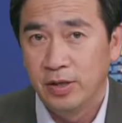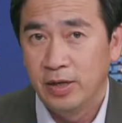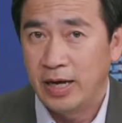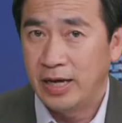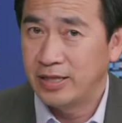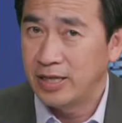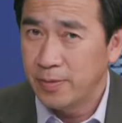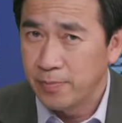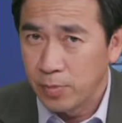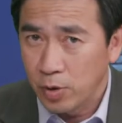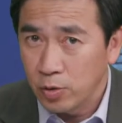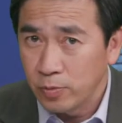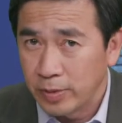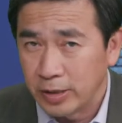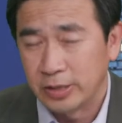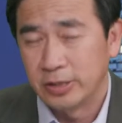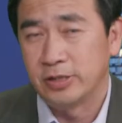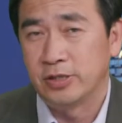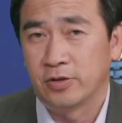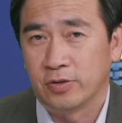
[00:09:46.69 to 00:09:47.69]
At that
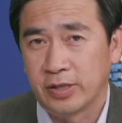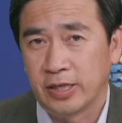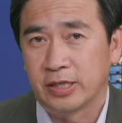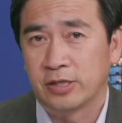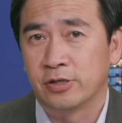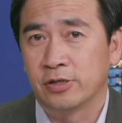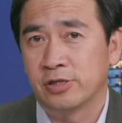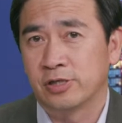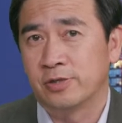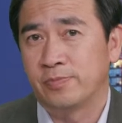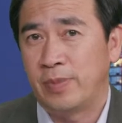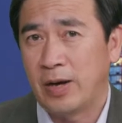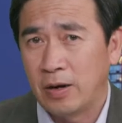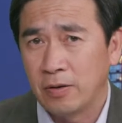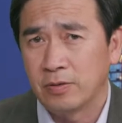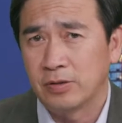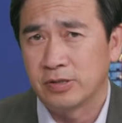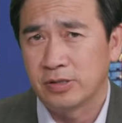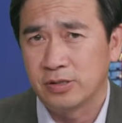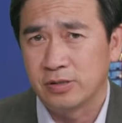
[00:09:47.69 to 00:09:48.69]
moment, Curtis
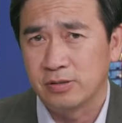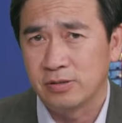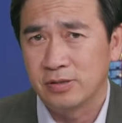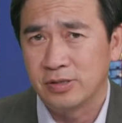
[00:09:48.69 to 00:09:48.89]
Bowers